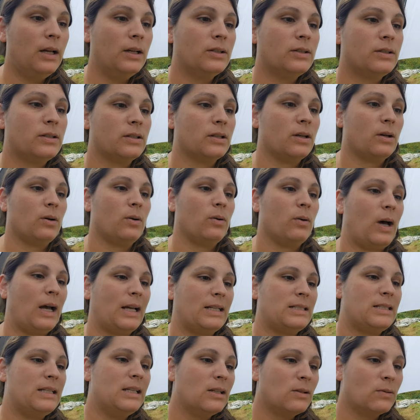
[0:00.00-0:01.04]
So I
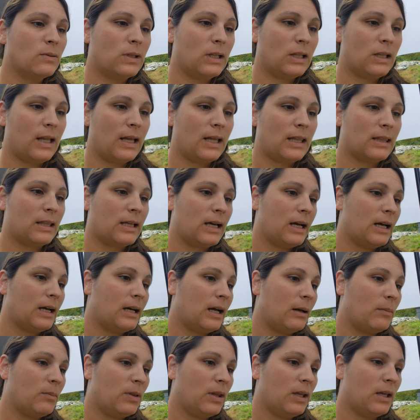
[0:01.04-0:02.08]
didn't really like
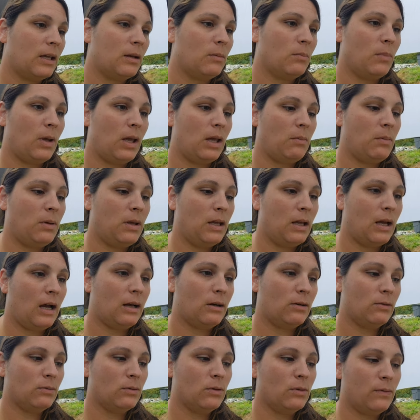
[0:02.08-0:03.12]
that. I'm thinking maybe,
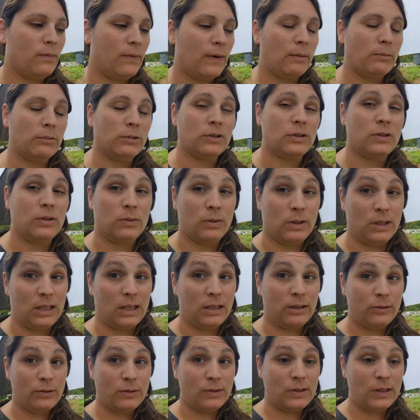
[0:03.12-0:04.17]
I don't know if I will do a
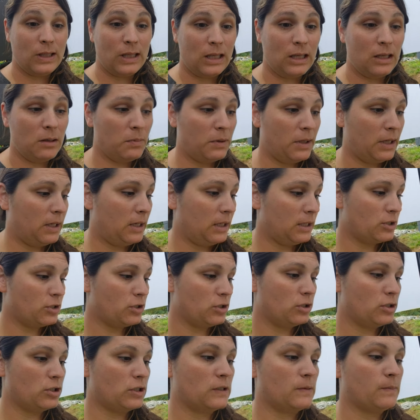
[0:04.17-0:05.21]
yellow zucchini plant next
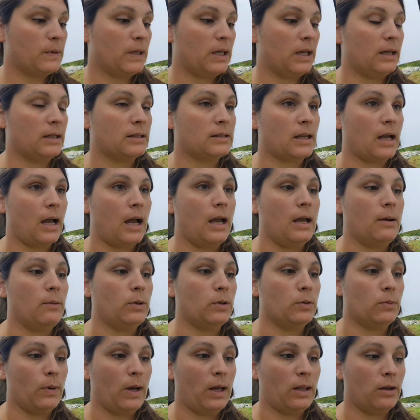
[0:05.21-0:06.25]
year just because I
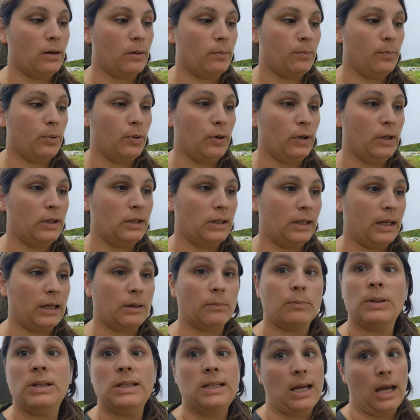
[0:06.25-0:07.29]
would rather put
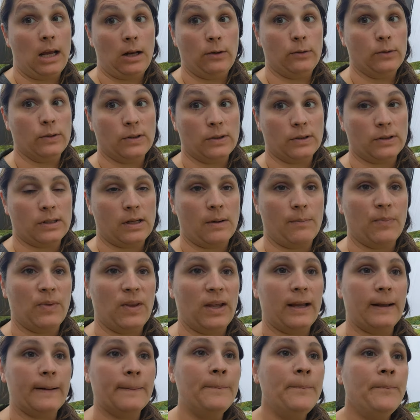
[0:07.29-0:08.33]
like potatoes or
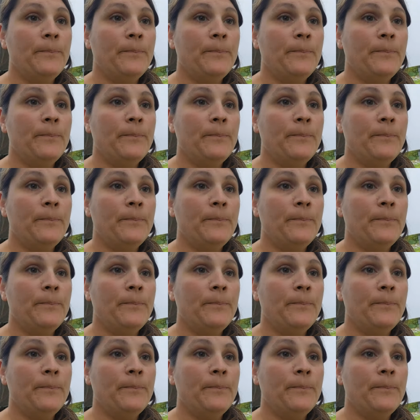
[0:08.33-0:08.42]
something.